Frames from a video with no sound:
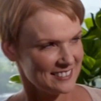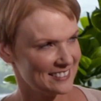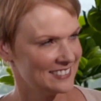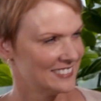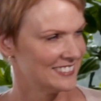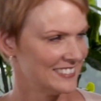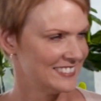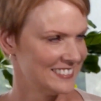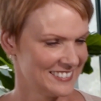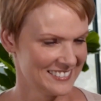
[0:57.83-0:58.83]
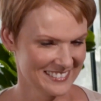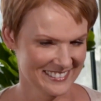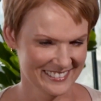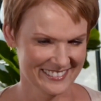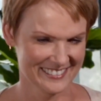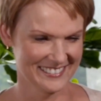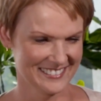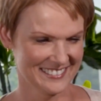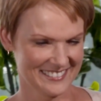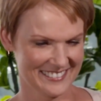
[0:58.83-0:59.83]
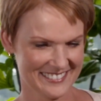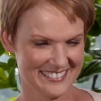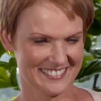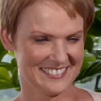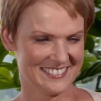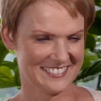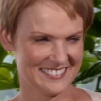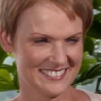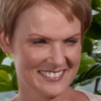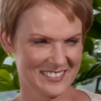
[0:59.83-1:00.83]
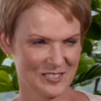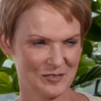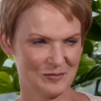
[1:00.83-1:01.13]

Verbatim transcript: and um, he just